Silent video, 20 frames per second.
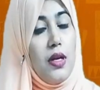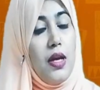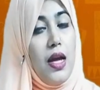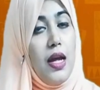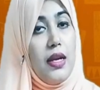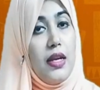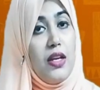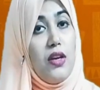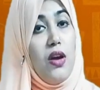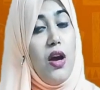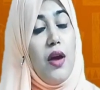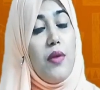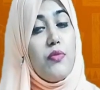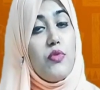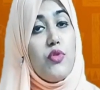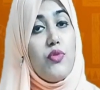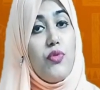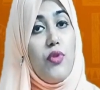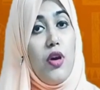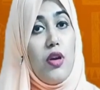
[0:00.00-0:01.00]
and you have
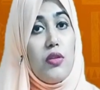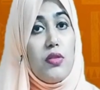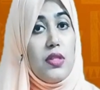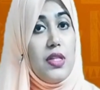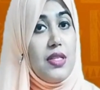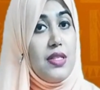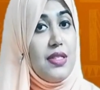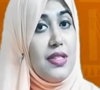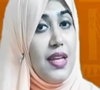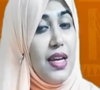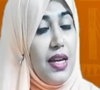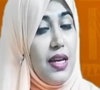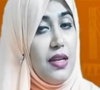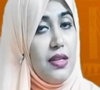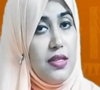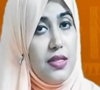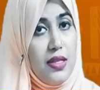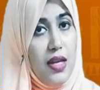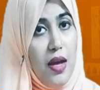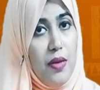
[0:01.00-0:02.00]
to follow the
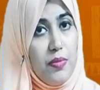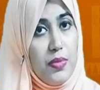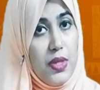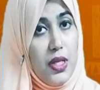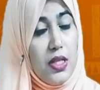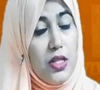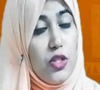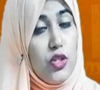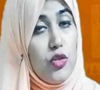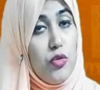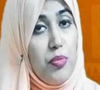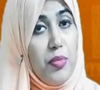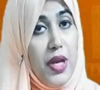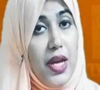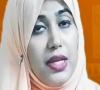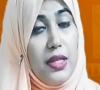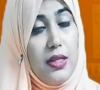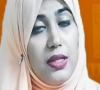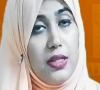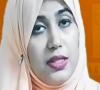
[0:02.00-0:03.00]
second subject to
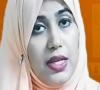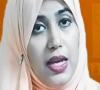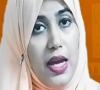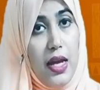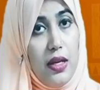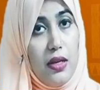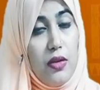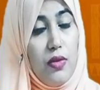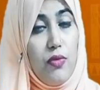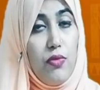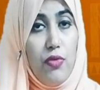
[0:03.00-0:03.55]
make the tag.